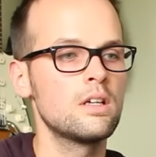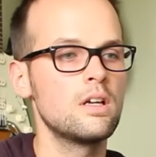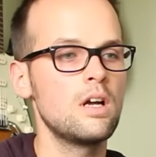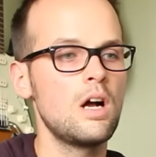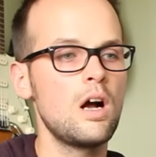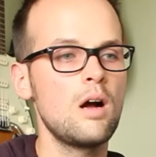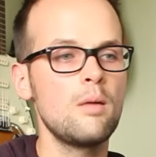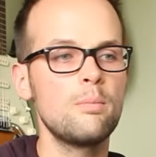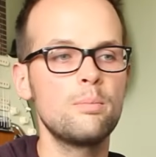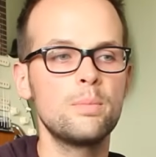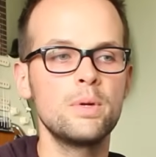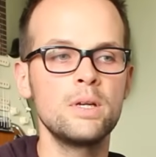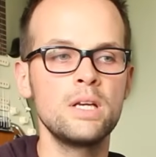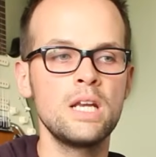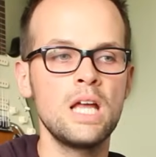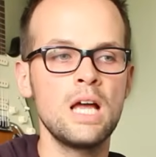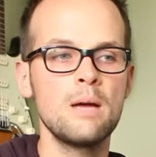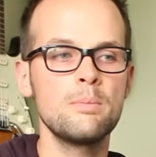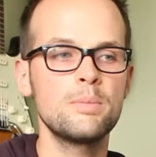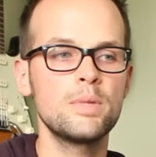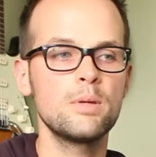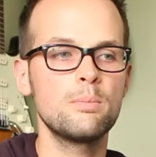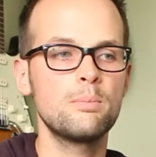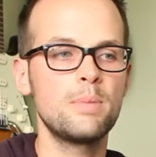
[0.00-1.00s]
Open
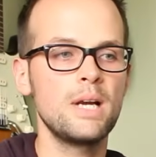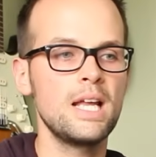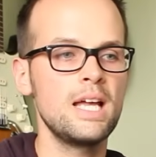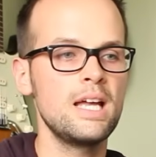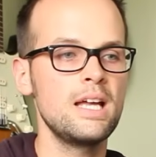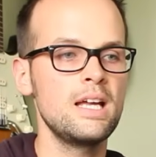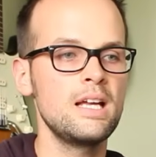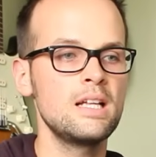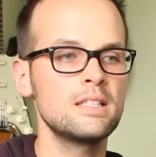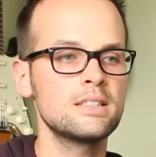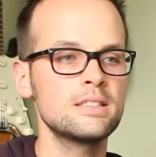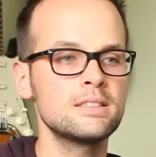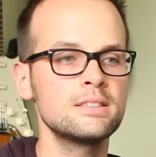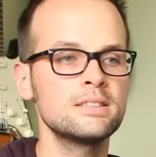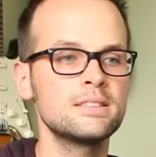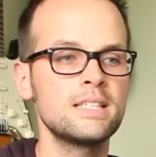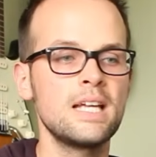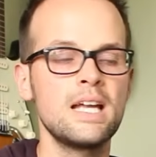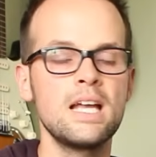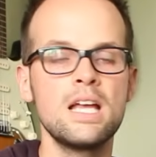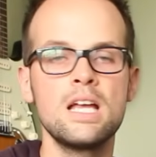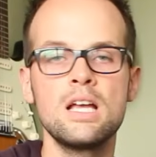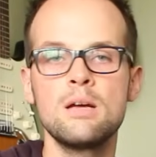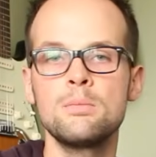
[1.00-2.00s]
up your plans and
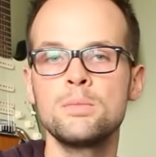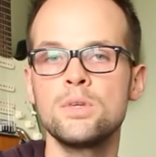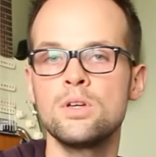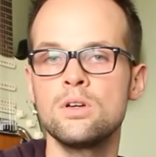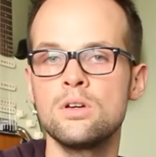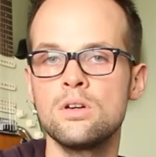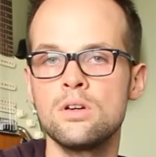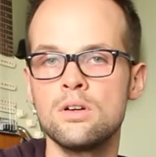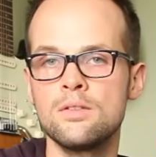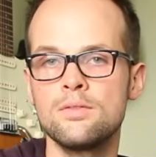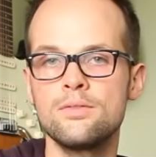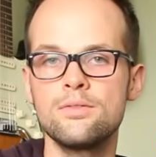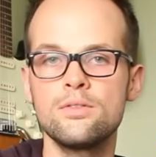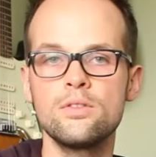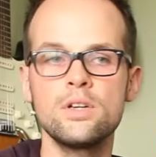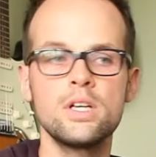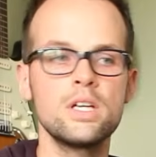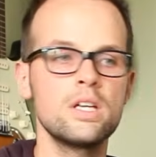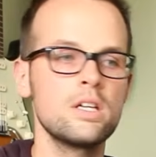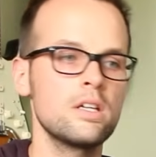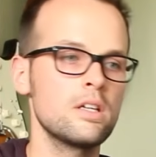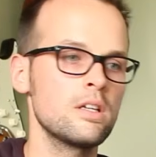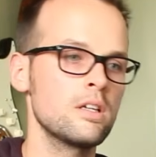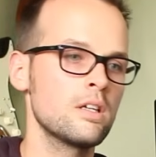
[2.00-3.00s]
damn, you're
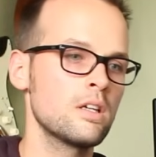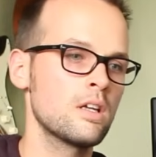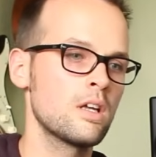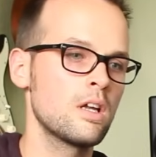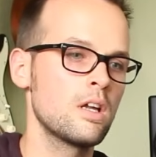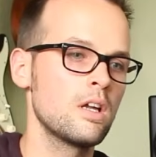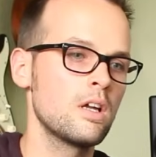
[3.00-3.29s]
free.